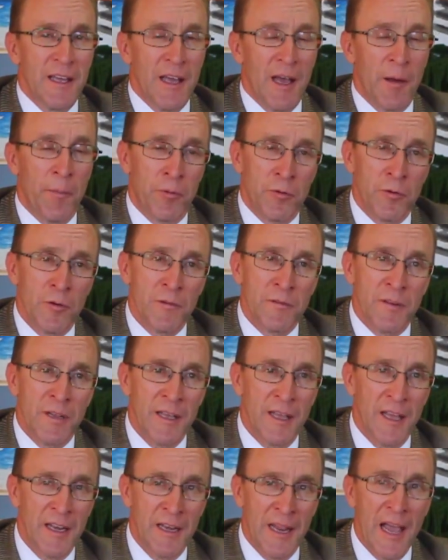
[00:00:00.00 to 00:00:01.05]
approved
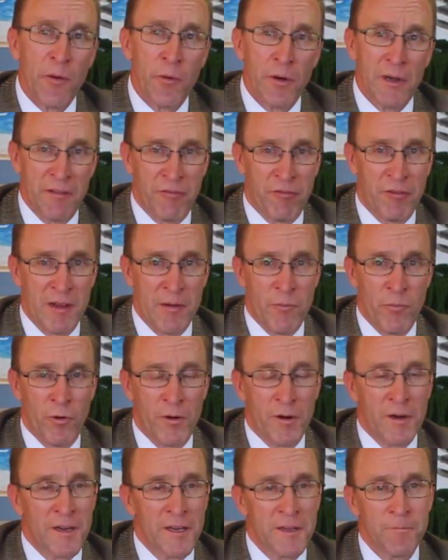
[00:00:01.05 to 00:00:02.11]
an equity
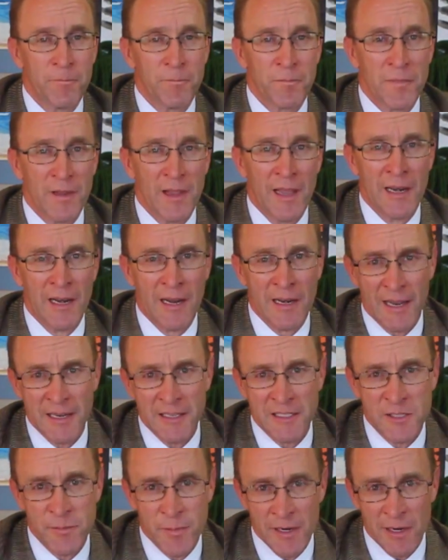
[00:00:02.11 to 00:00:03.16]
framework, and I'd like
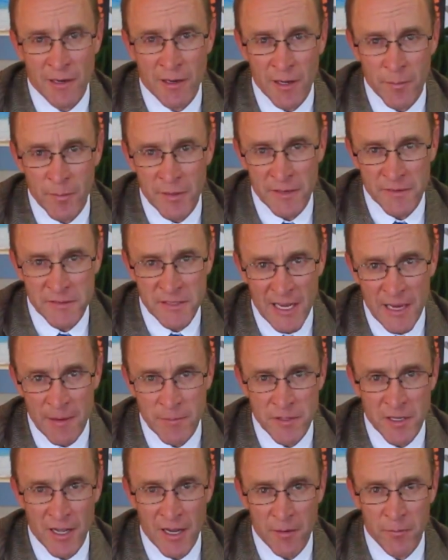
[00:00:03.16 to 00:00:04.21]
to spend a little bit of time
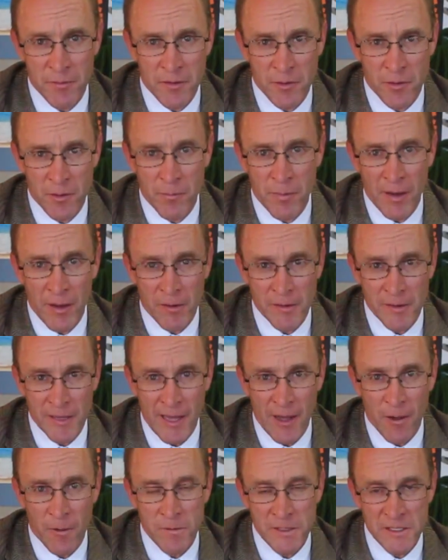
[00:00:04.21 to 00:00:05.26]
talking with you about
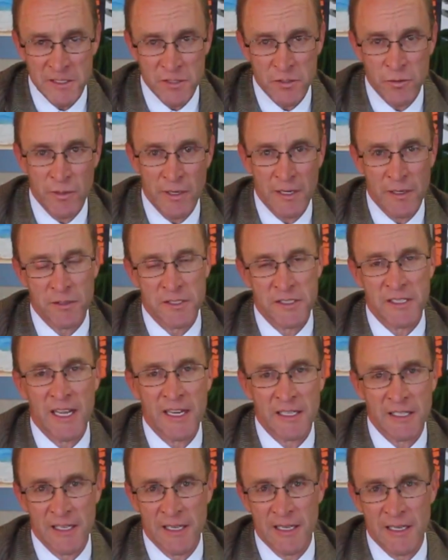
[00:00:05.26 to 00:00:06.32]
how these two
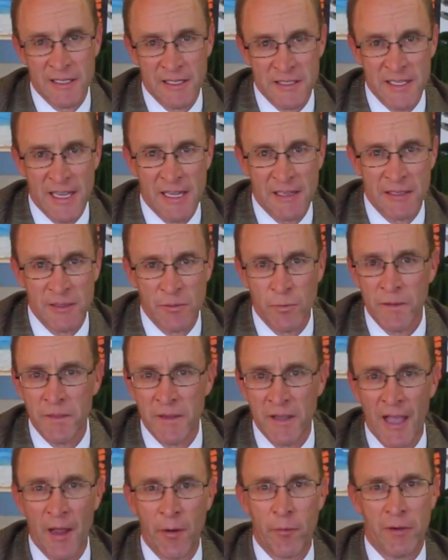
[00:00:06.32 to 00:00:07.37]
intersect and exactly what
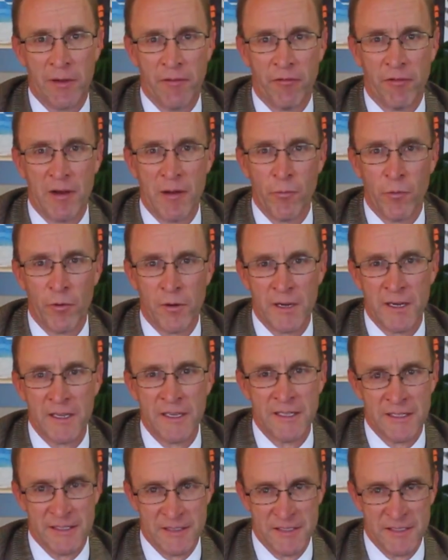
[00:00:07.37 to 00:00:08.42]
the equity framework
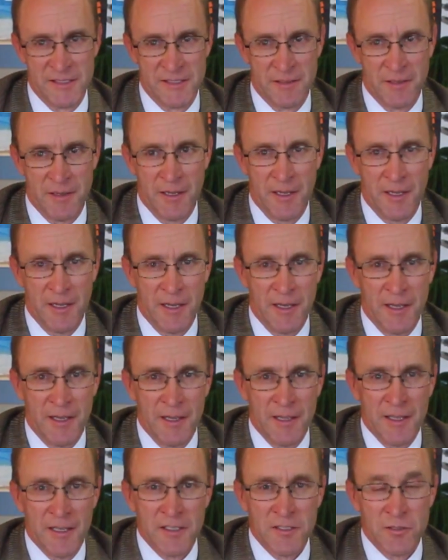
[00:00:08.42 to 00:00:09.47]
is.
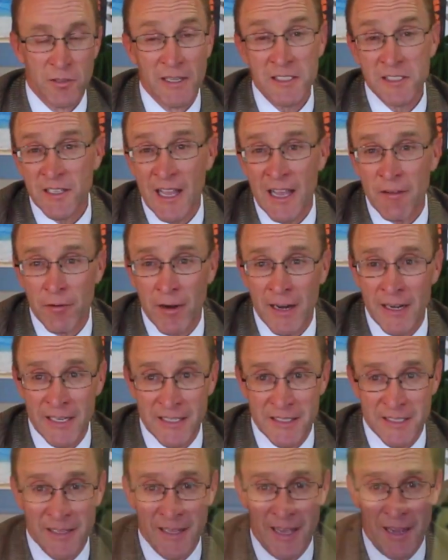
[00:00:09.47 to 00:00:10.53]
So let's dive right
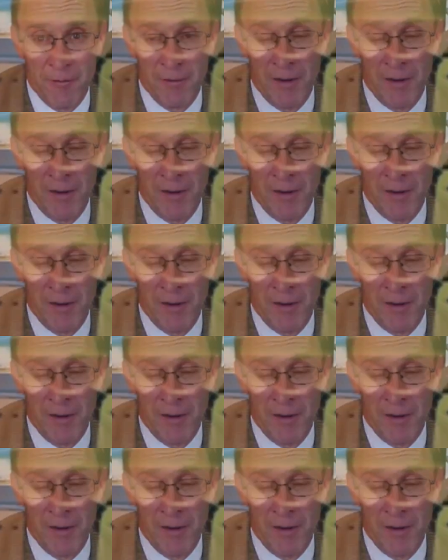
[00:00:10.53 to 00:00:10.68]
into that